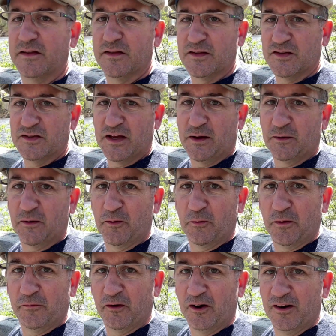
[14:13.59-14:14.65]
the sound of the
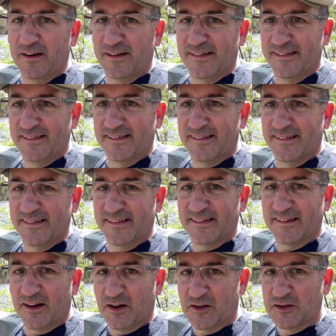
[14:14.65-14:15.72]
river
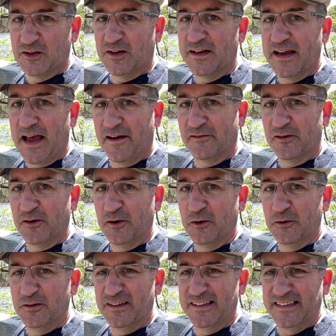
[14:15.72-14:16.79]
on a Sunday
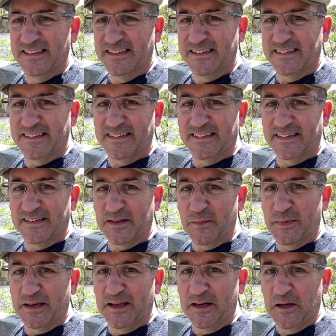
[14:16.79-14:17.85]
afternoon, the
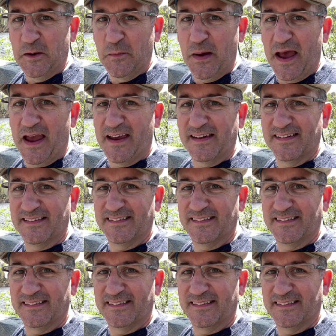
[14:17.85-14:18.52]
beginning of May.